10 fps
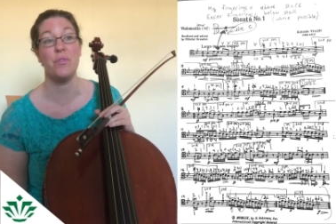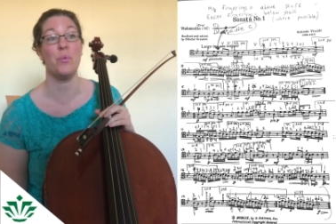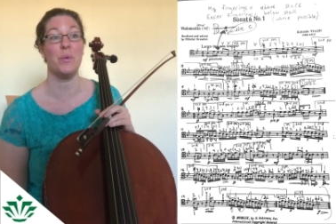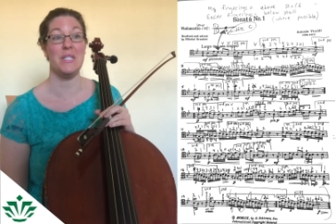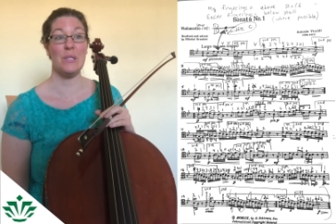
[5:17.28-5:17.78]
The
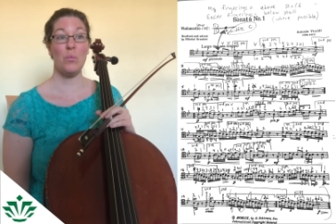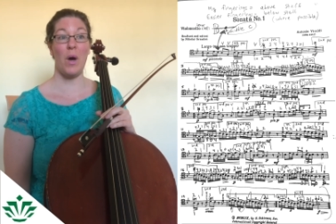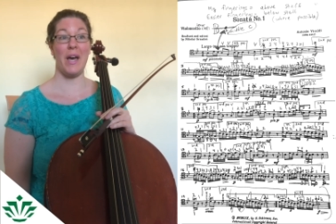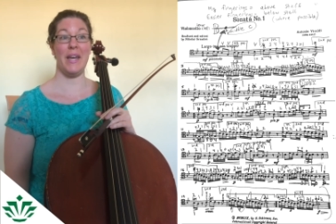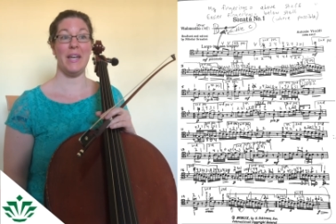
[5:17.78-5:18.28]
reason
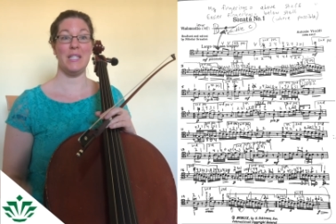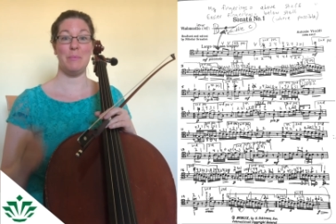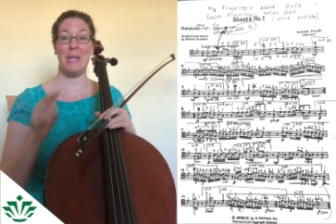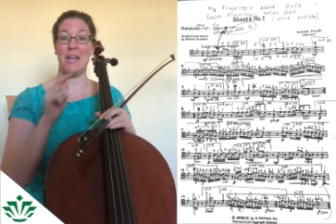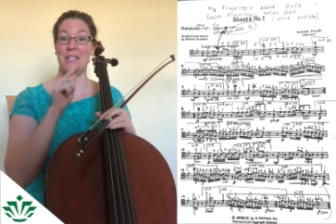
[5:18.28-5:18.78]
why is
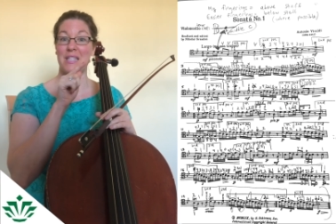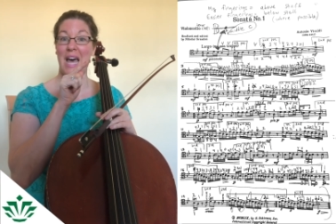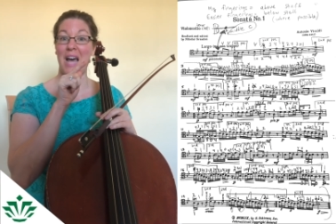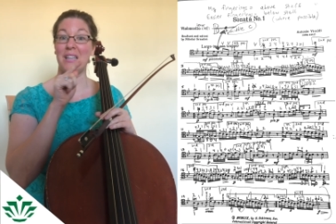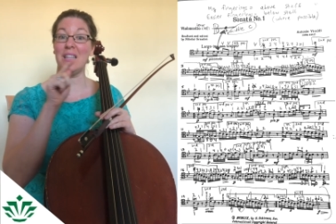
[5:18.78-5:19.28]
because
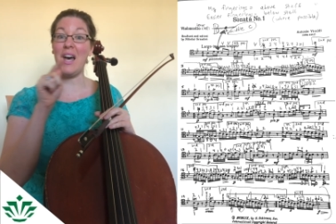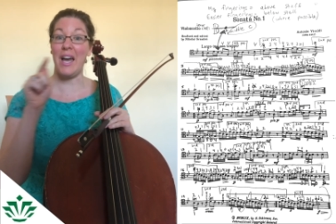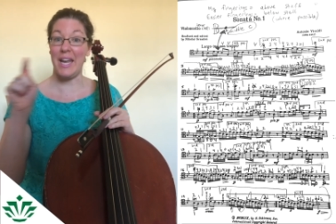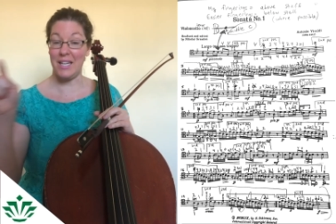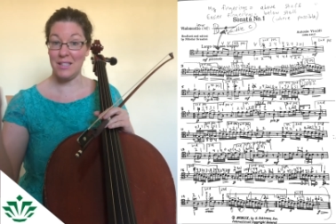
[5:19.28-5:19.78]
that
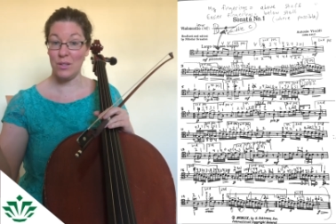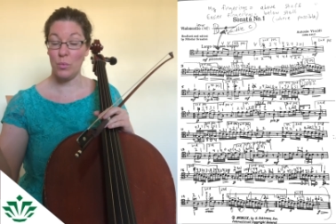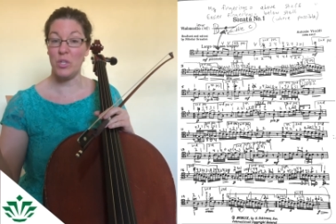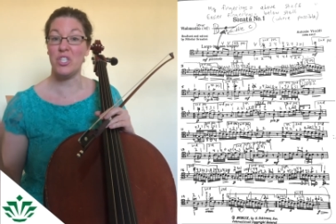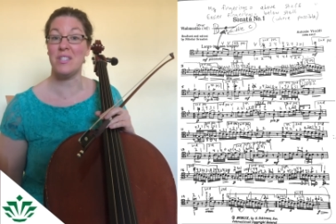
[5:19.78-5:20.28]
line,
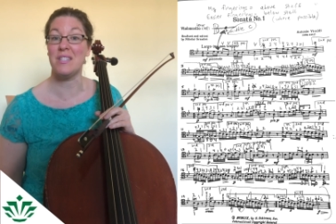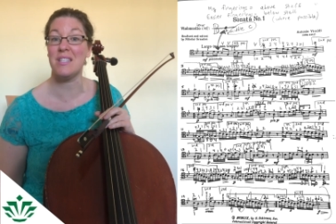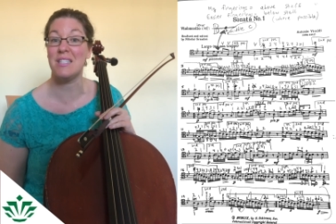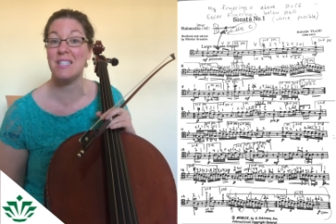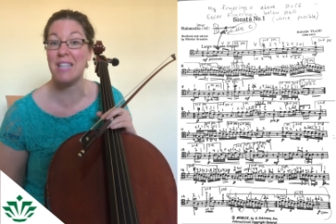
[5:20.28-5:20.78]
which is the
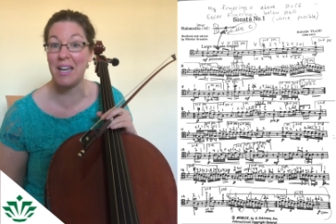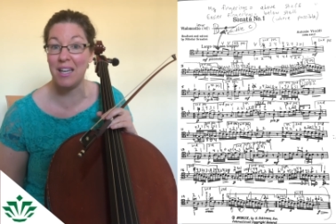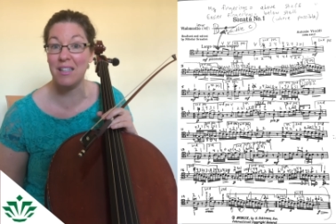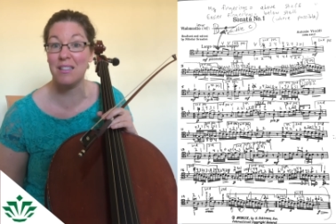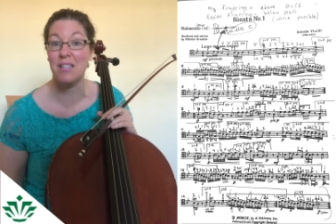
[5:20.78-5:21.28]

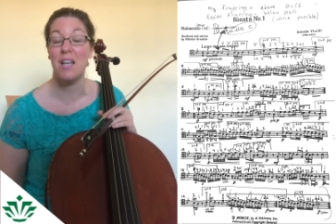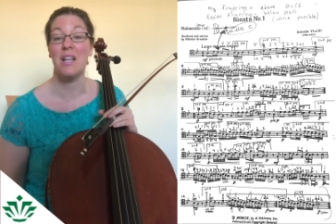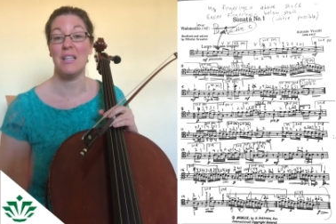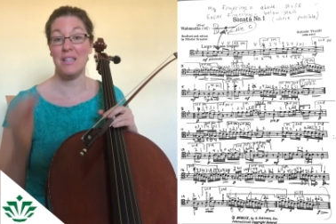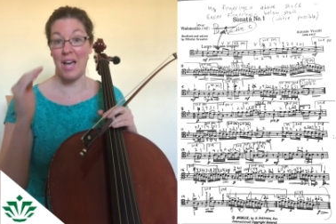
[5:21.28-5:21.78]
second
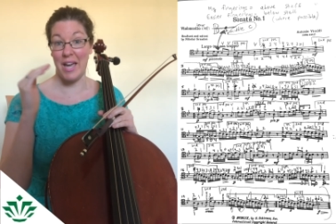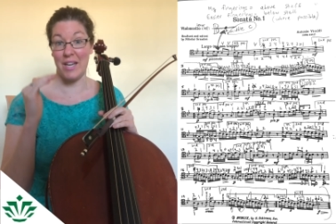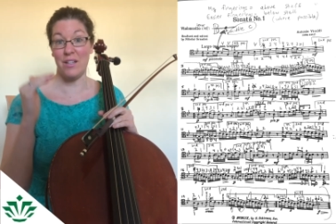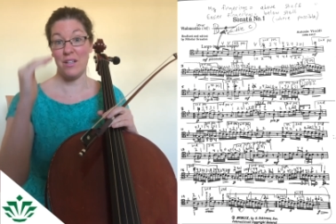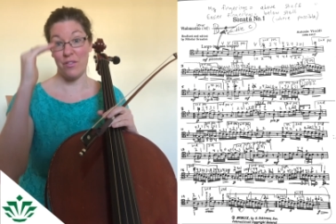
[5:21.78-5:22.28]

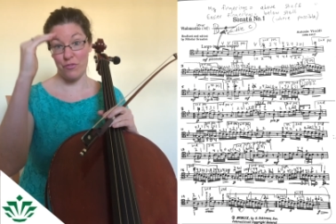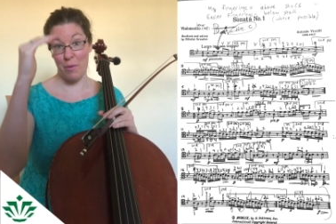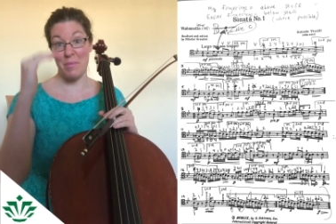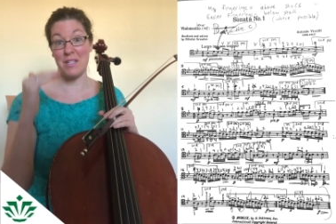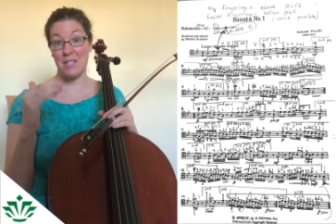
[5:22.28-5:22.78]
line
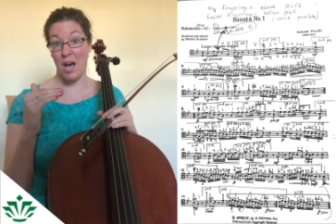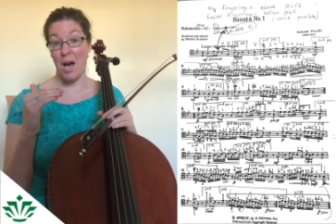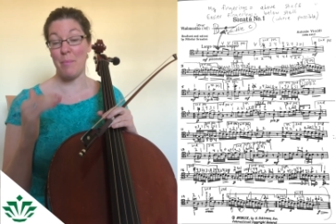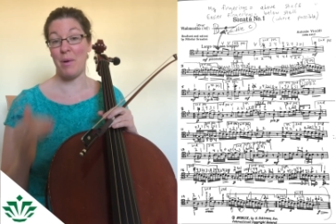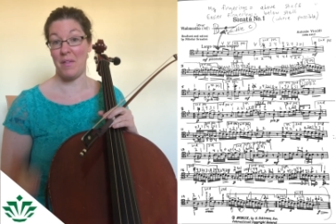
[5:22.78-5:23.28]
from the
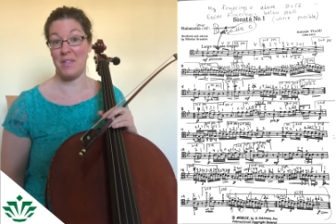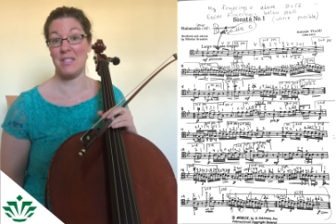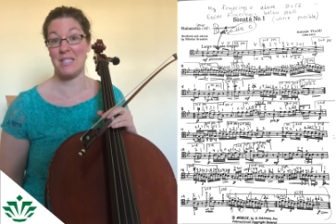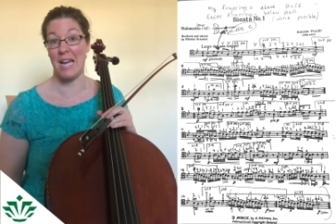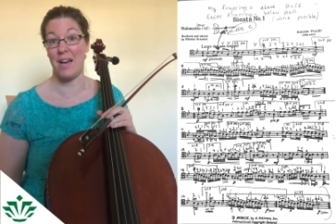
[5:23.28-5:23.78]
top on the
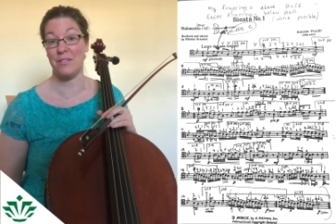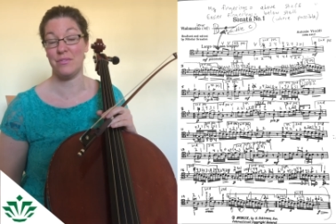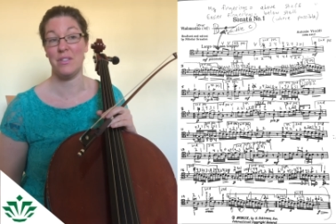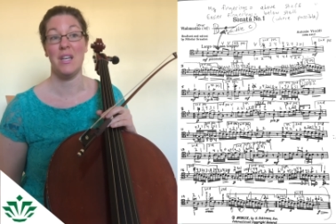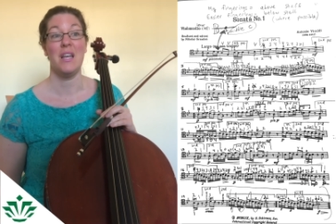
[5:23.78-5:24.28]

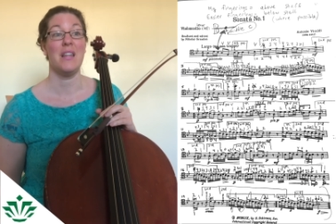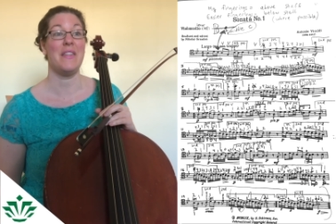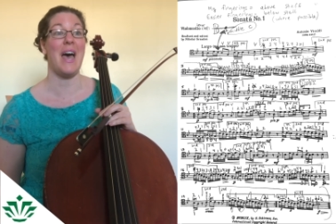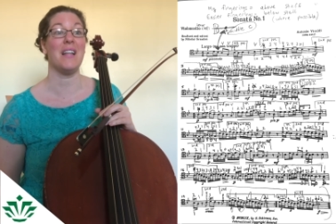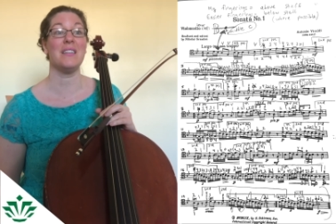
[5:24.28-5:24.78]
staff,
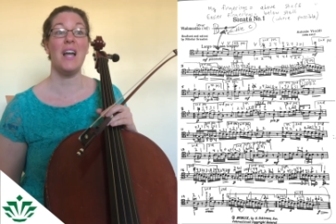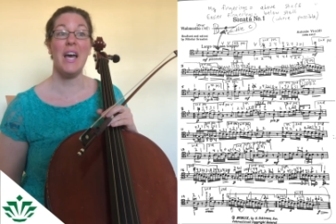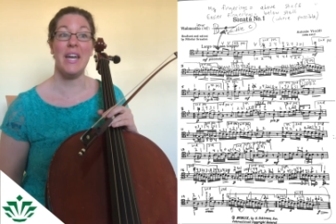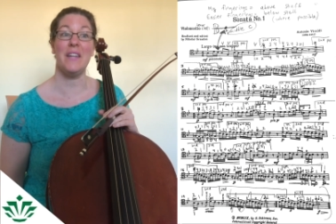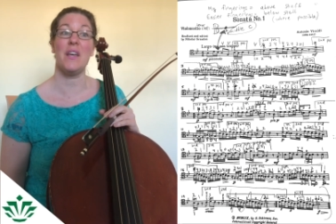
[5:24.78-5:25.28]
that
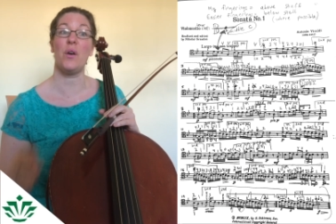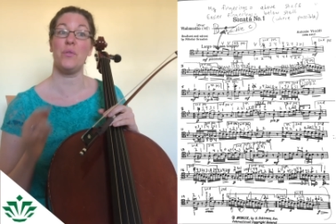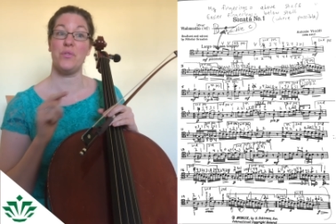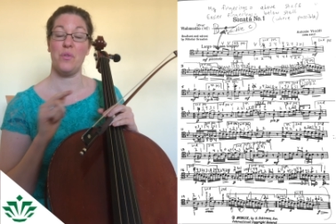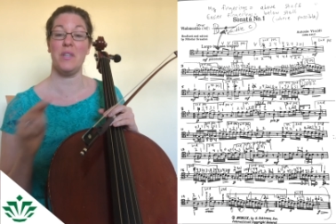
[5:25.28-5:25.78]
line that
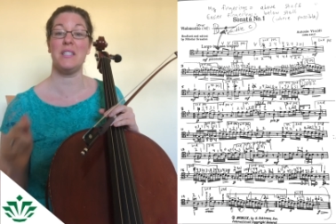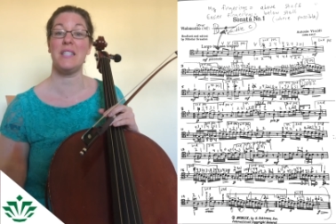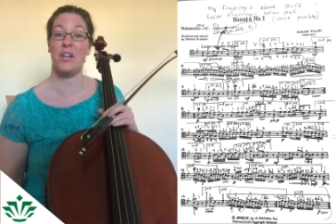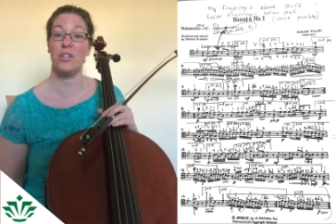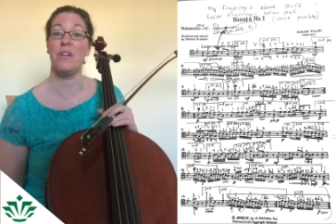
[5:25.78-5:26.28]
goes through the
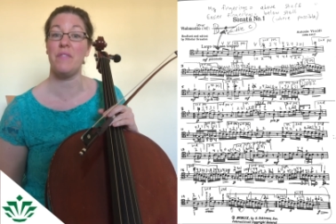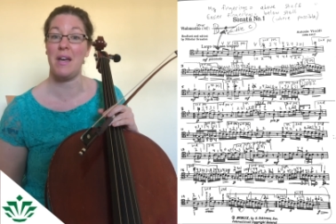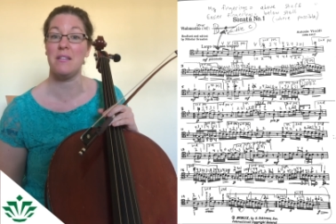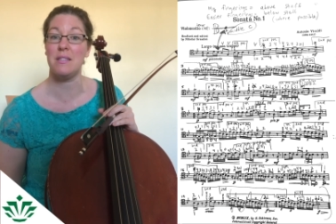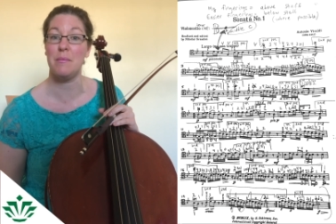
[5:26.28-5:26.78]
center of
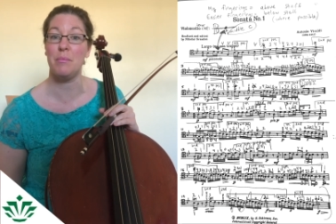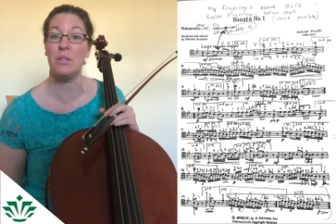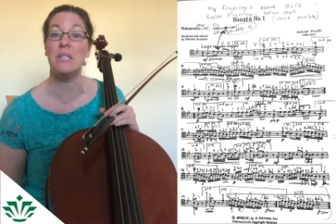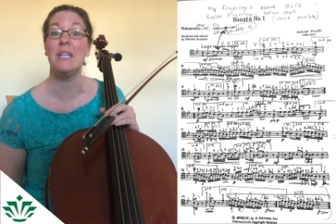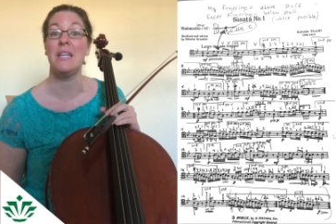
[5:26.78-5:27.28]
that
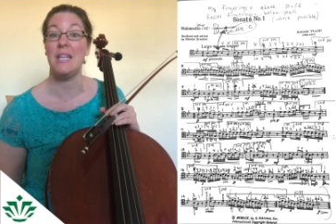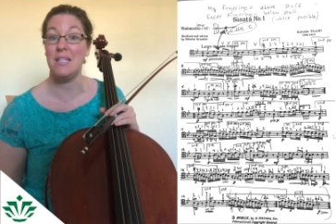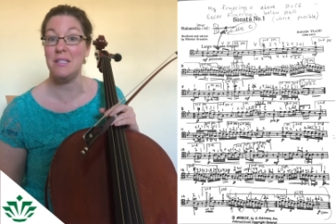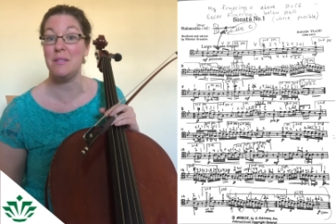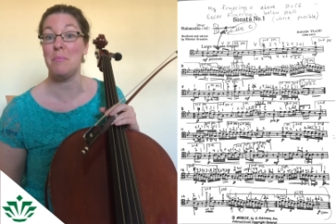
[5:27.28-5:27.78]
symbol
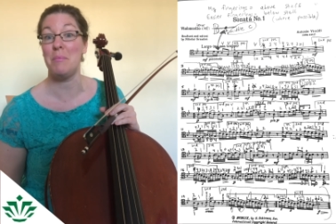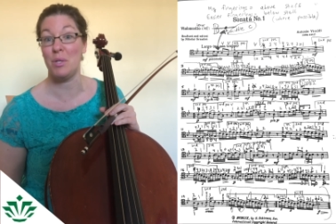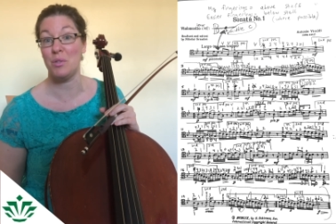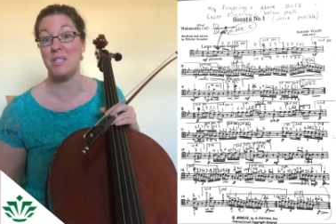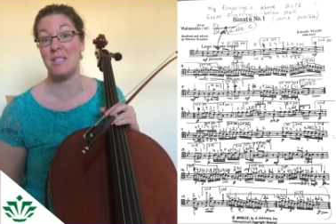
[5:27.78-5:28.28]
is
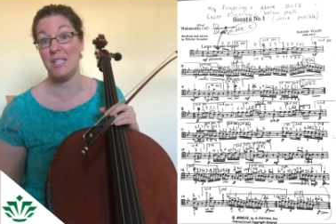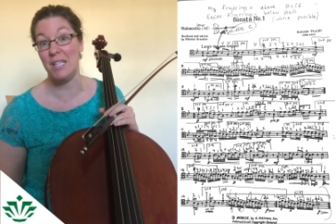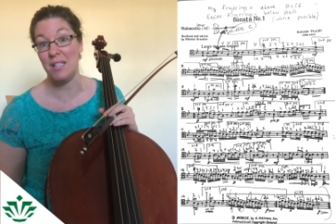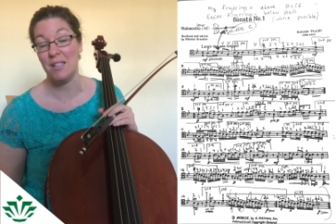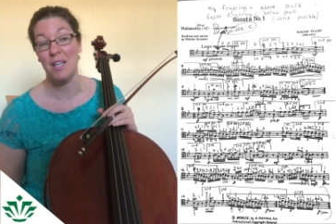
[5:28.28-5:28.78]
middle
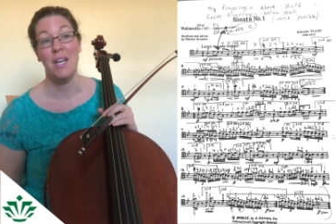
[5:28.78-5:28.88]
C.